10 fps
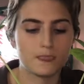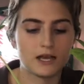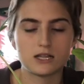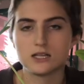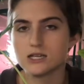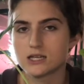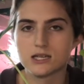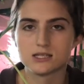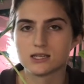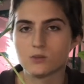clean it in
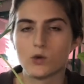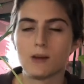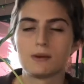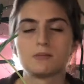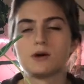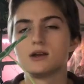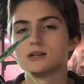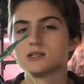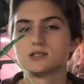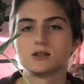some way, but I'm not
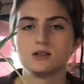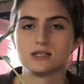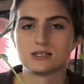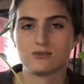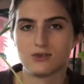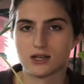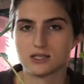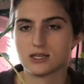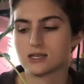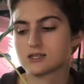necessarily disinfecting it. It's